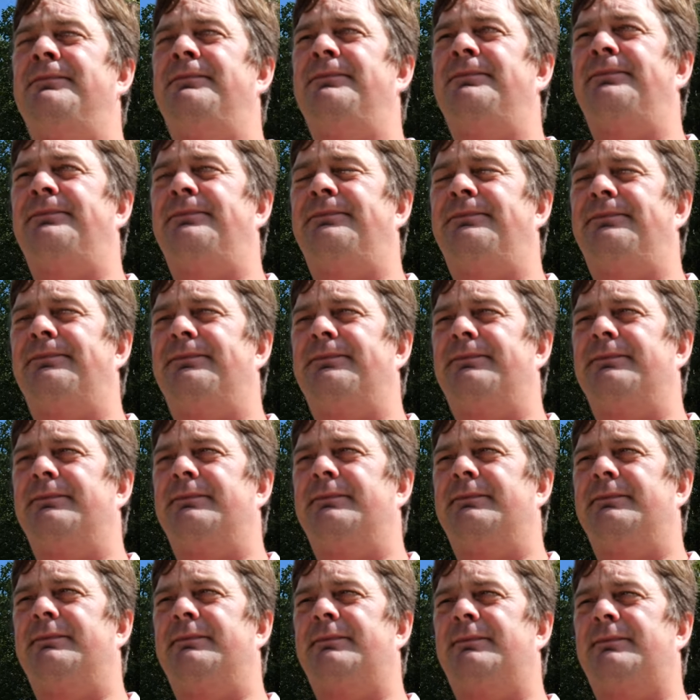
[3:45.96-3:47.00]

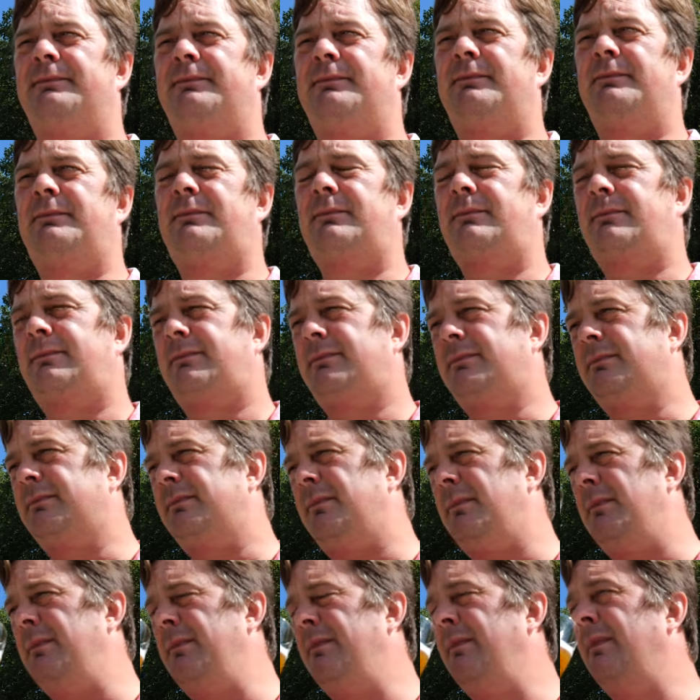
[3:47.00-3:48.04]

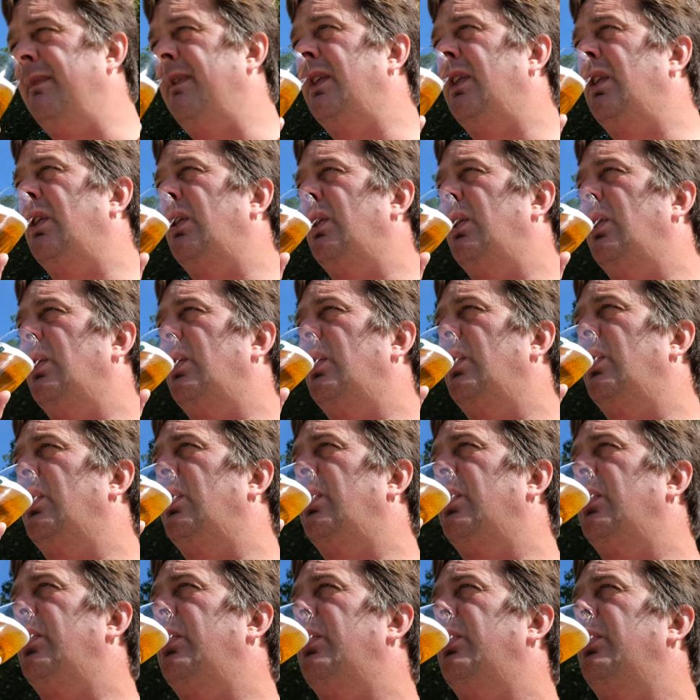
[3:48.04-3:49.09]

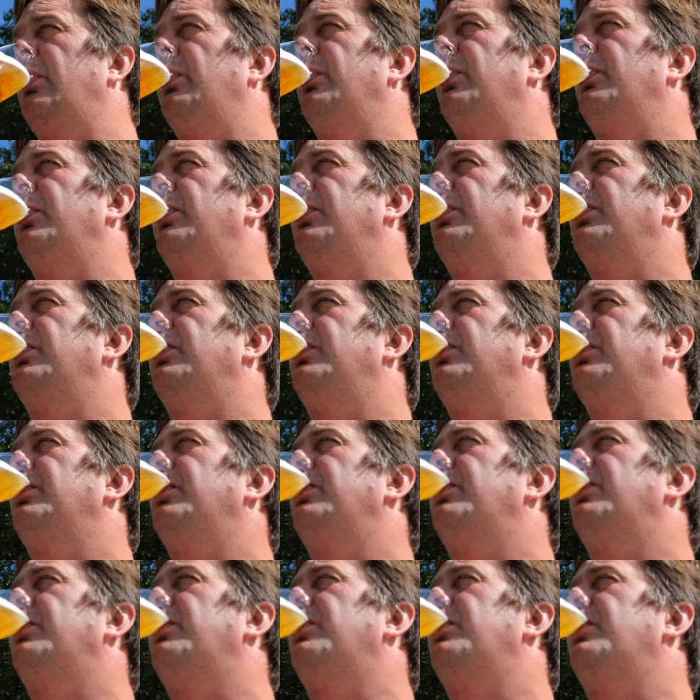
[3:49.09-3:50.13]

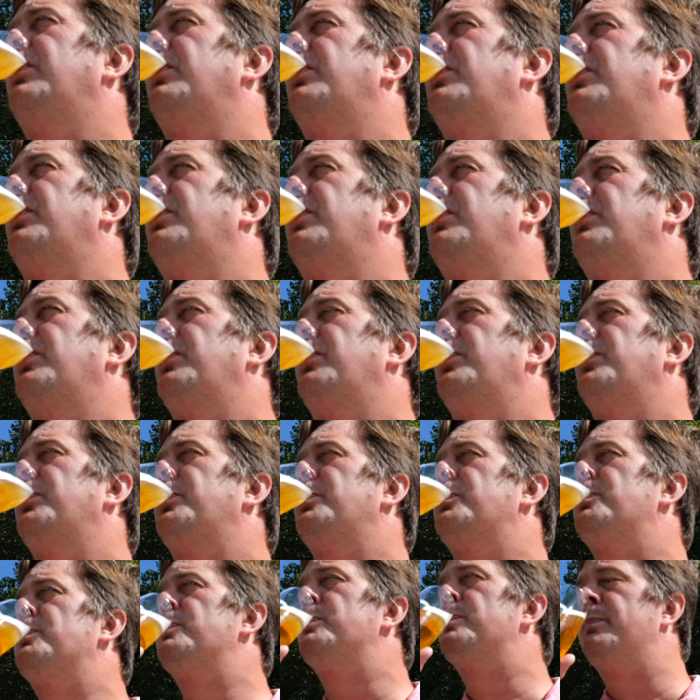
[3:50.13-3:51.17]

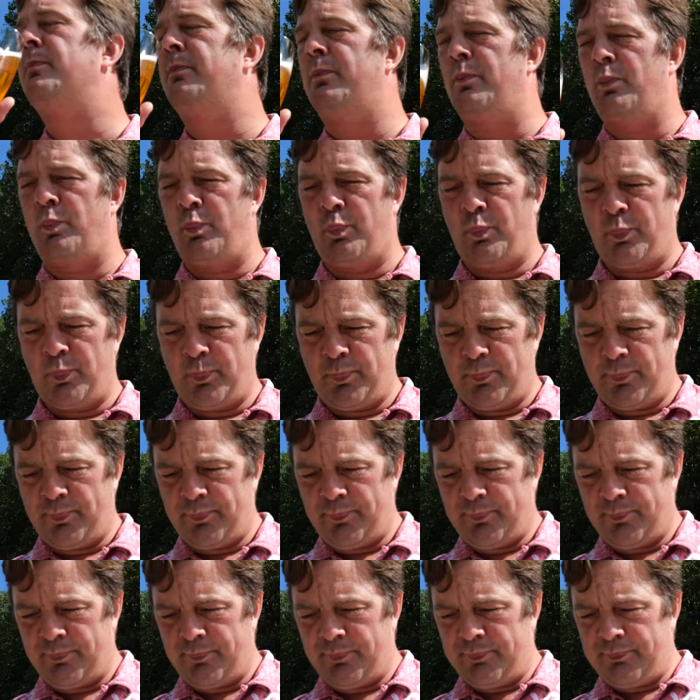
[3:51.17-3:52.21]

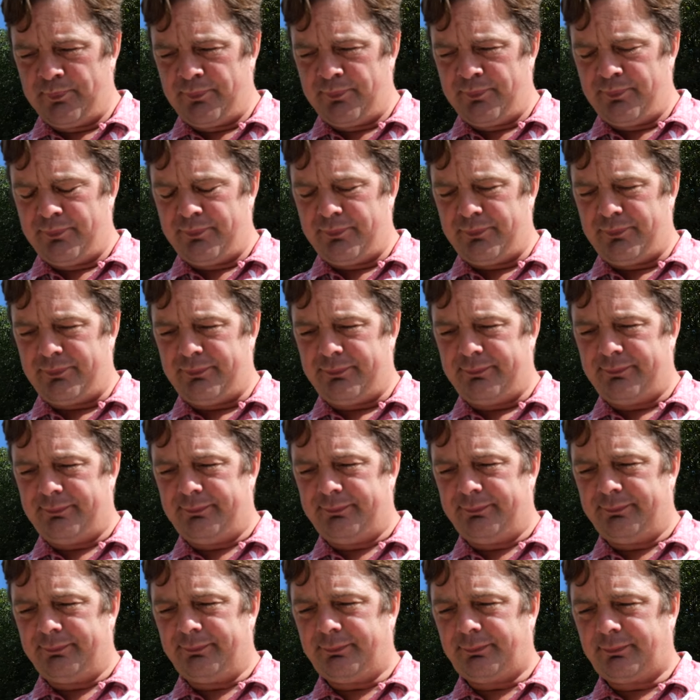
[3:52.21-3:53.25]

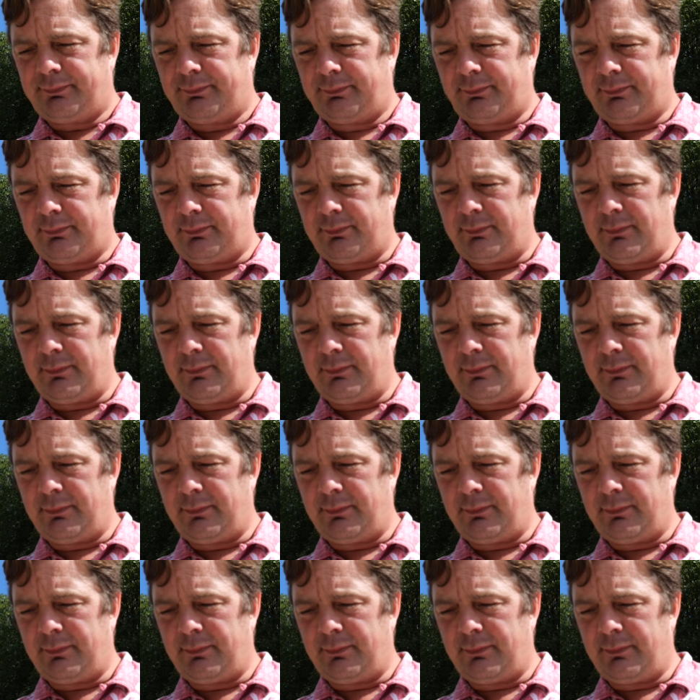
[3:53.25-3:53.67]
[no speech]